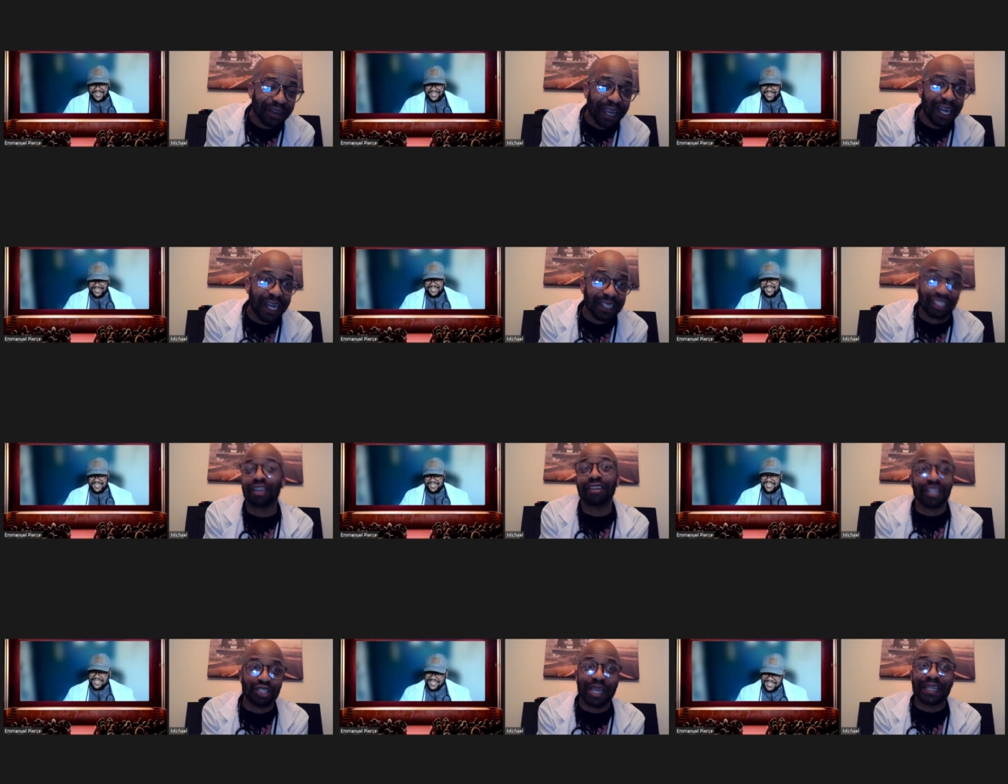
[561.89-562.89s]
Uh, sorry
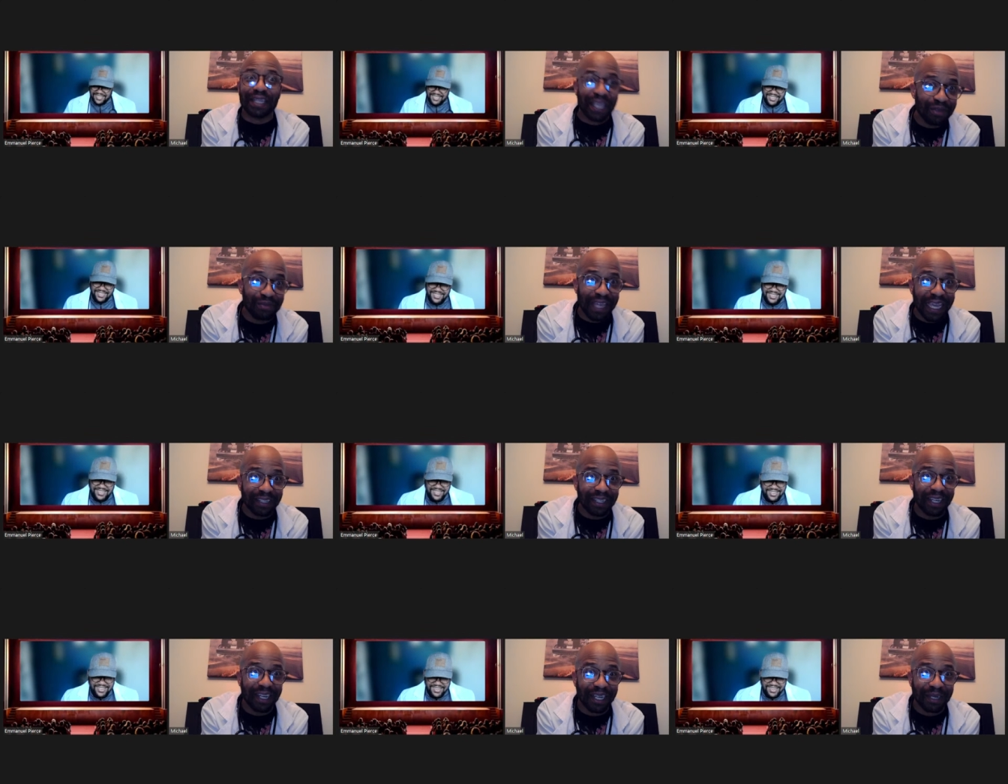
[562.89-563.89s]
that you had to hear that,
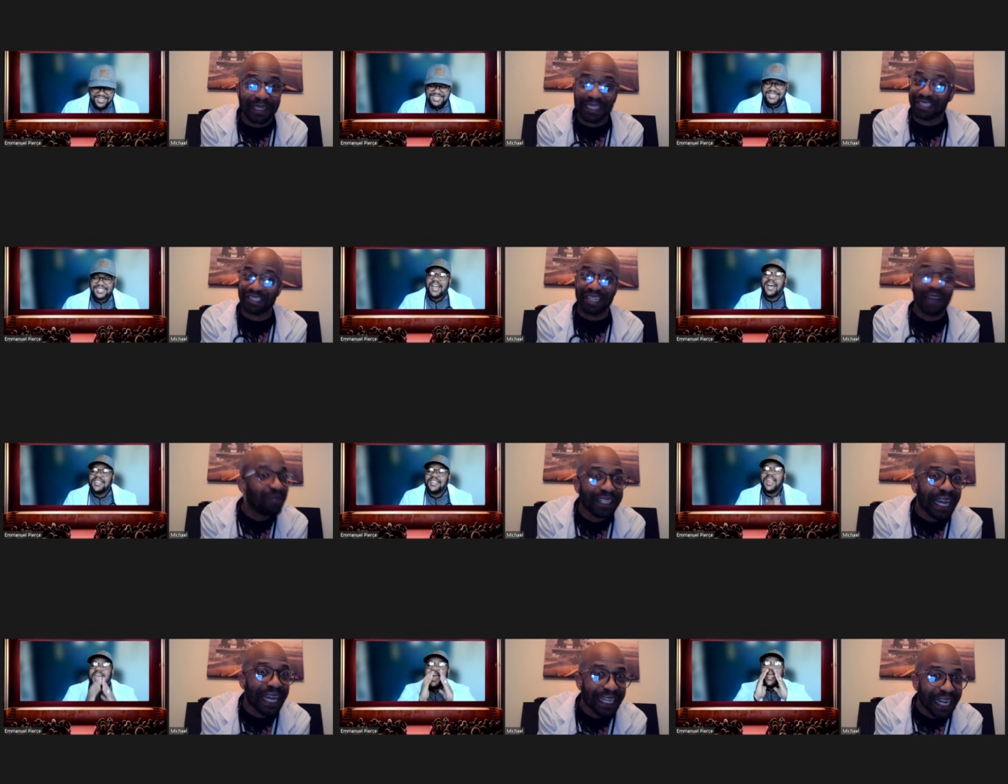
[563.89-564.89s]
um, because it's definitely
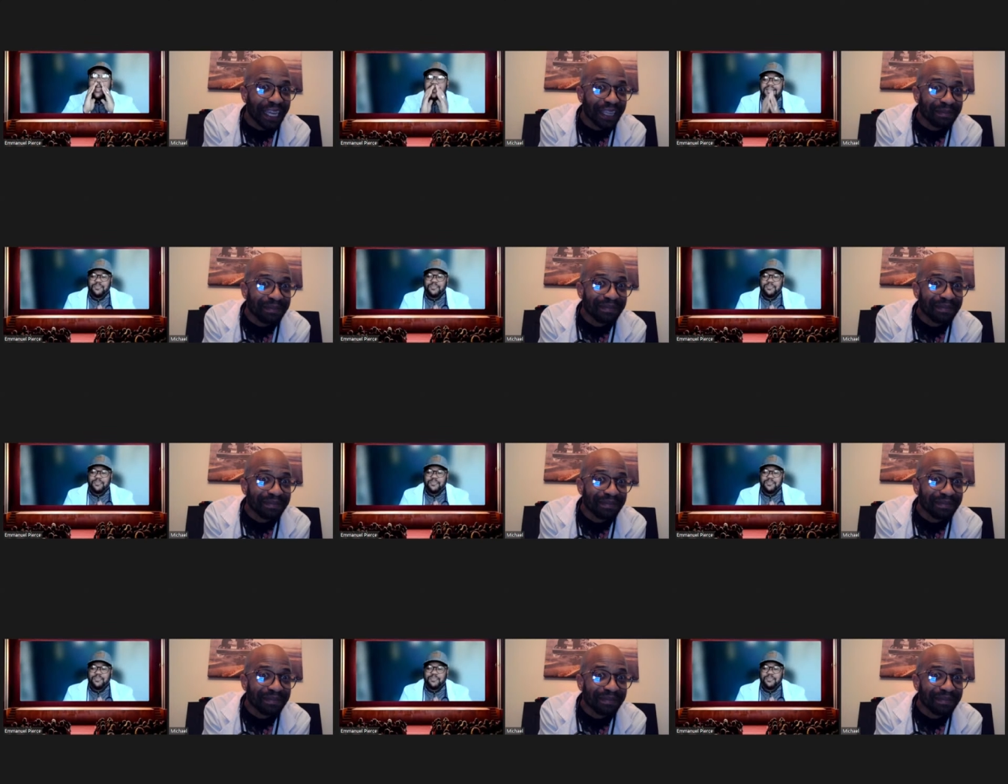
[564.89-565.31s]
not an A.